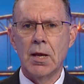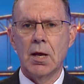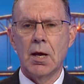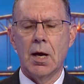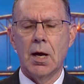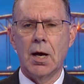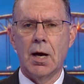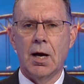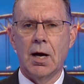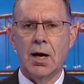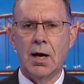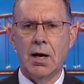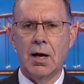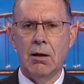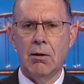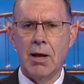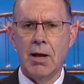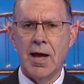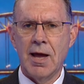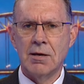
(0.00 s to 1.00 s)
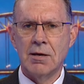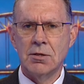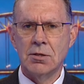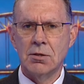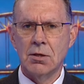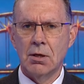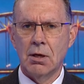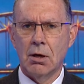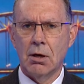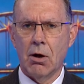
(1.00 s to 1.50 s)

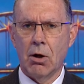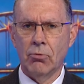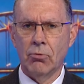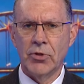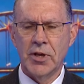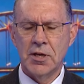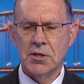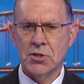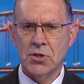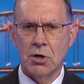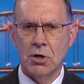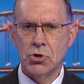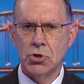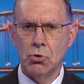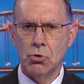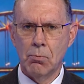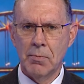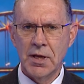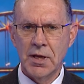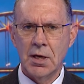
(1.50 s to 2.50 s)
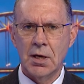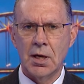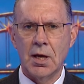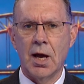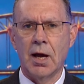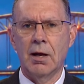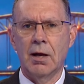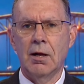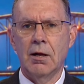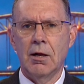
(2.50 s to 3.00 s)
And on their social
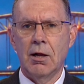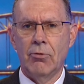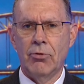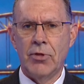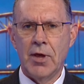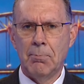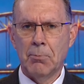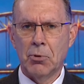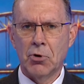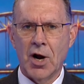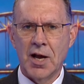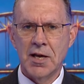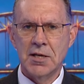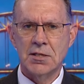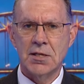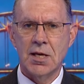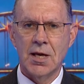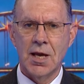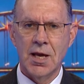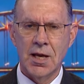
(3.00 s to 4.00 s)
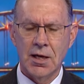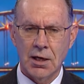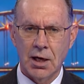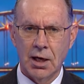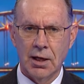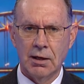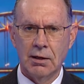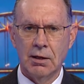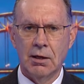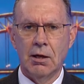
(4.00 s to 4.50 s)
media, they're praising
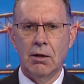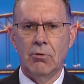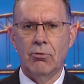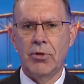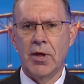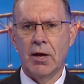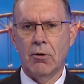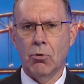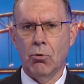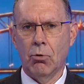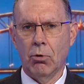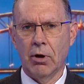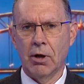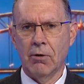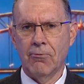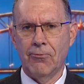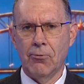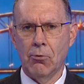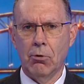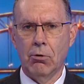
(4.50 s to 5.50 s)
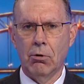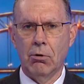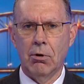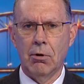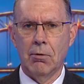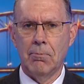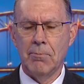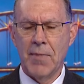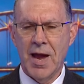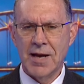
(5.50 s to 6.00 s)
Hitler, they're calling for
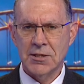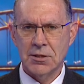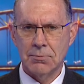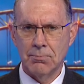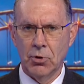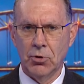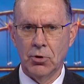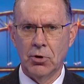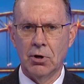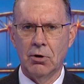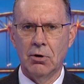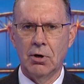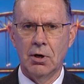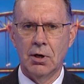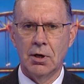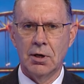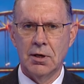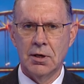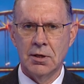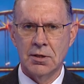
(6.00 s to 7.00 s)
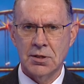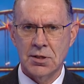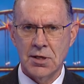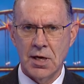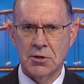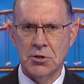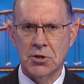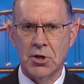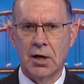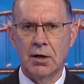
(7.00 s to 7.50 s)
mass murder,
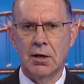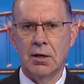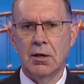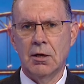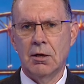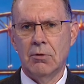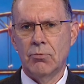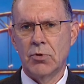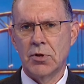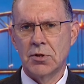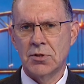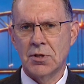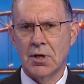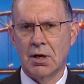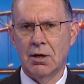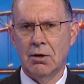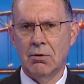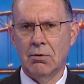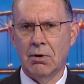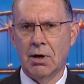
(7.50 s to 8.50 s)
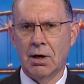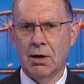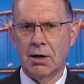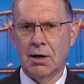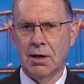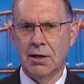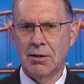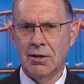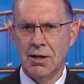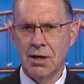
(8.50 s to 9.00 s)
etc. So
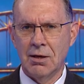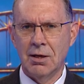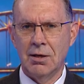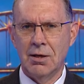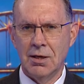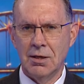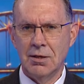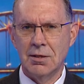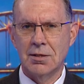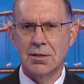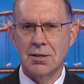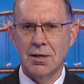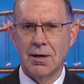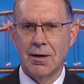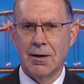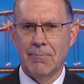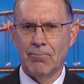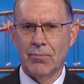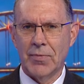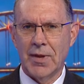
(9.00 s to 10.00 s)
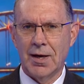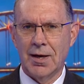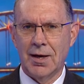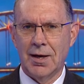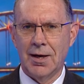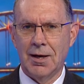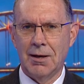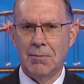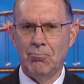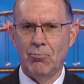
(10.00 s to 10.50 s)
I think it is
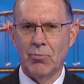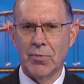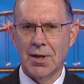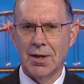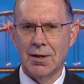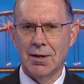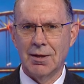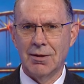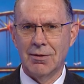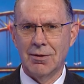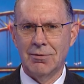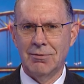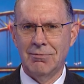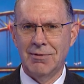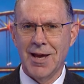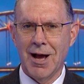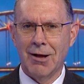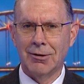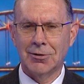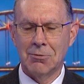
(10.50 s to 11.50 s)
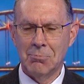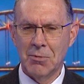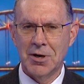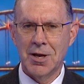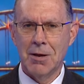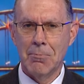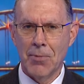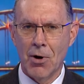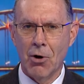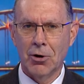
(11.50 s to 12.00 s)
the ultimate
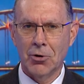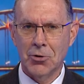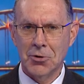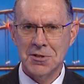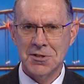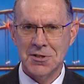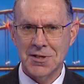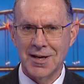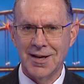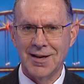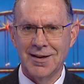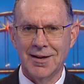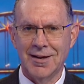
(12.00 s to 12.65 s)
hypocrisy